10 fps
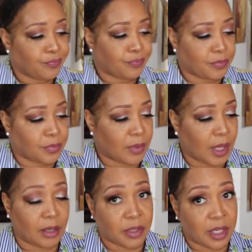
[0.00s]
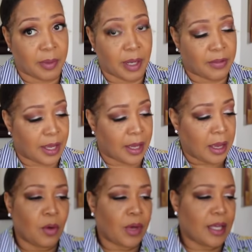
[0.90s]
Mm -mm, I don't care about that.
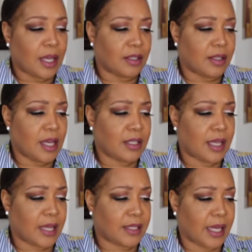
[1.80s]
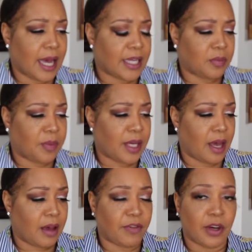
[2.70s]
Okay, yes, this has an
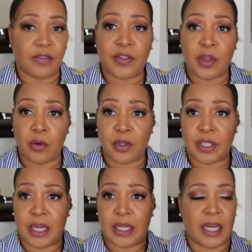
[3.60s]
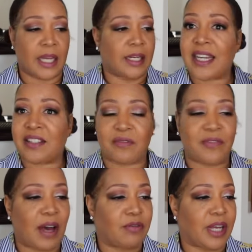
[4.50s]
SPF of 13 and it is the
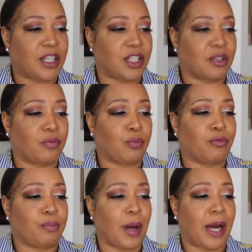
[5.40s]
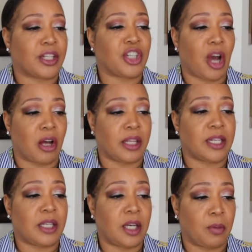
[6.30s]
foundation by
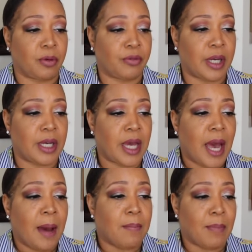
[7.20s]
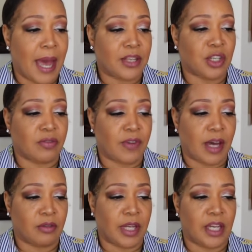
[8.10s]
Charlotte Tilbury Magic
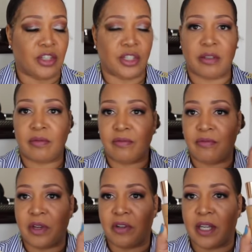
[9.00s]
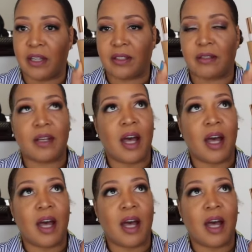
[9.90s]
Foundation. Here it is